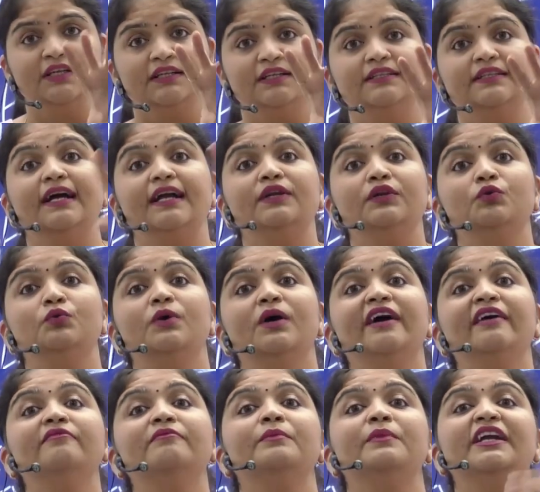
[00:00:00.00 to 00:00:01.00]
that you
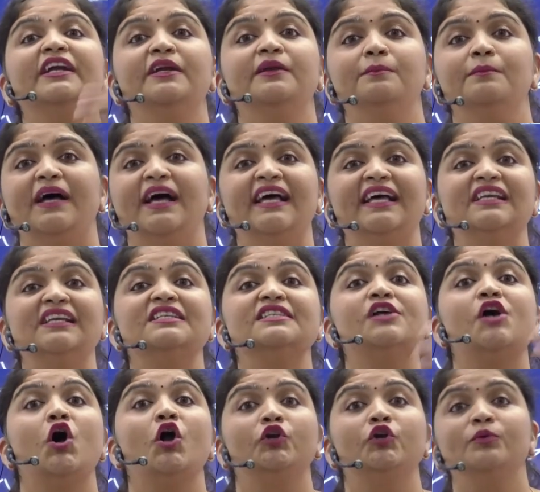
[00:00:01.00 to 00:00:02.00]
have made man as
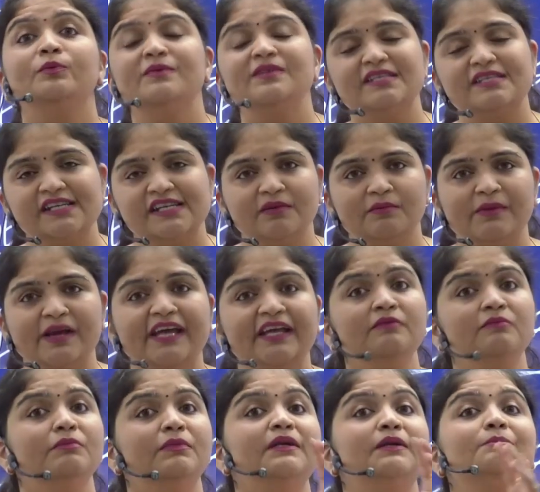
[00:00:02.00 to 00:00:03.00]
atomistic
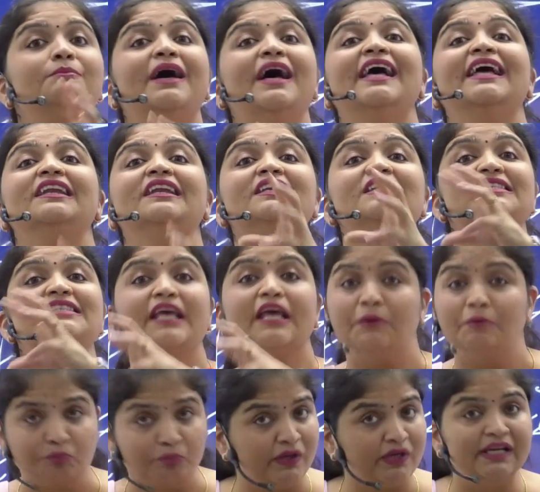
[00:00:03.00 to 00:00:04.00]
man, but man is
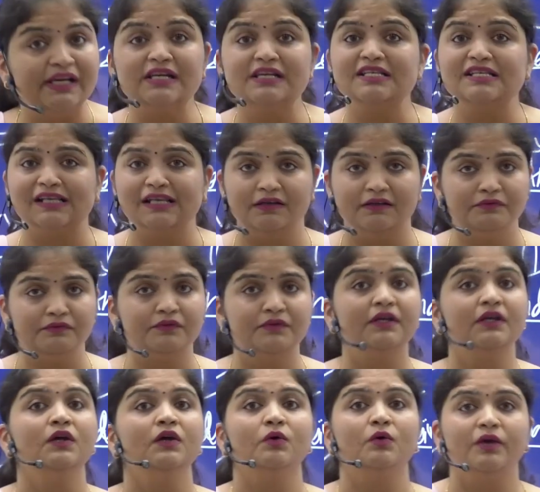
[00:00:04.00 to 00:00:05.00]
embedded self,
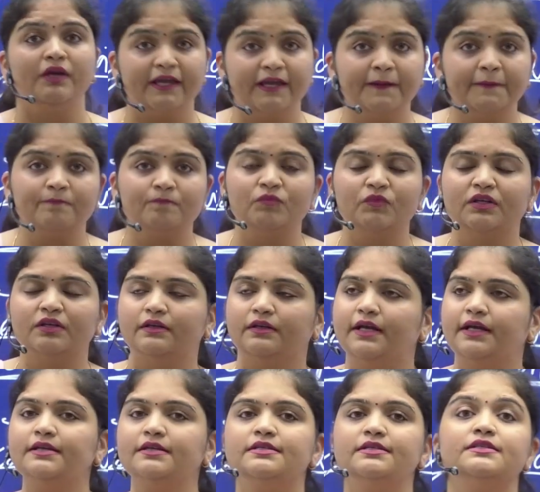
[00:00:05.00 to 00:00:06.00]
okay,
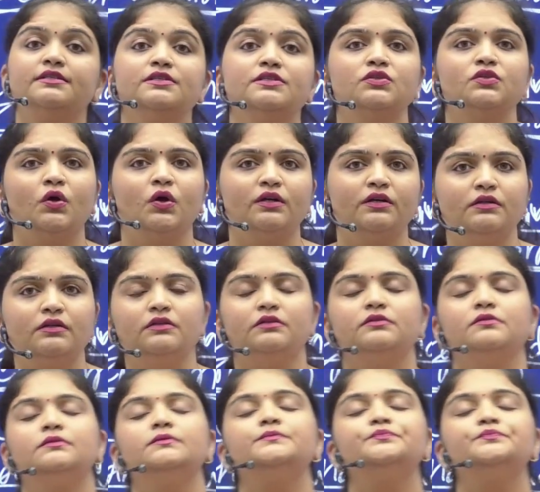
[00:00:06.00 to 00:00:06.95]
right? It is not a,